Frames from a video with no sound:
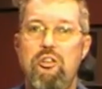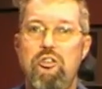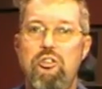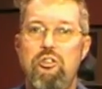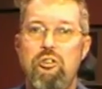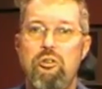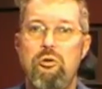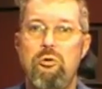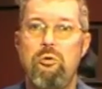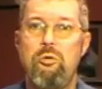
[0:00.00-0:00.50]

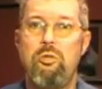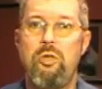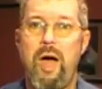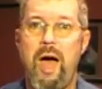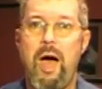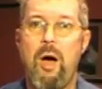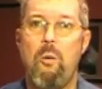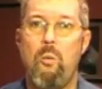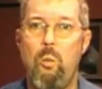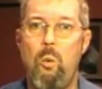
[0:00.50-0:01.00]
to
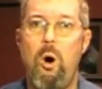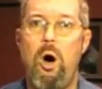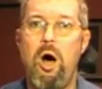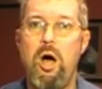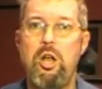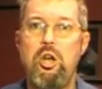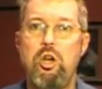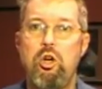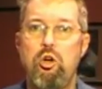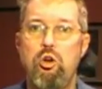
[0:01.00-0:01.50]
that
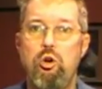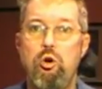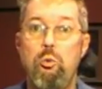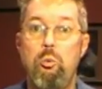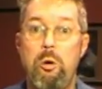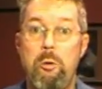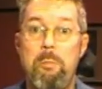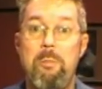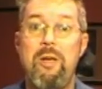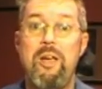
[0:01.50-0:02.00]
one who
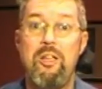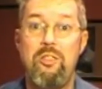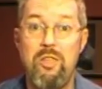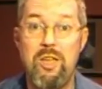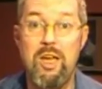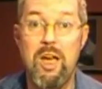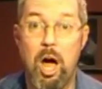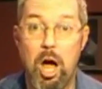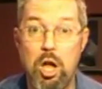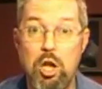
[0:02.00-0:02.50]
would be
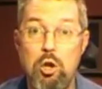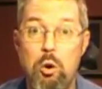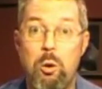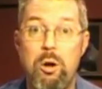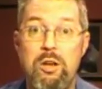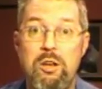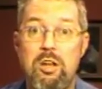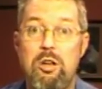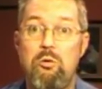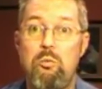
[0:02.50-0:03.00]
the
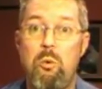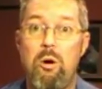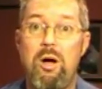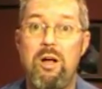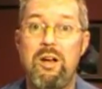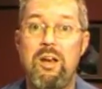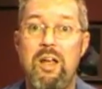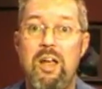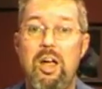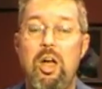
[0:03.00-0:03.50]
anointed
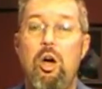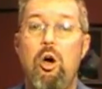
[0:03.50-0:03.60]
one,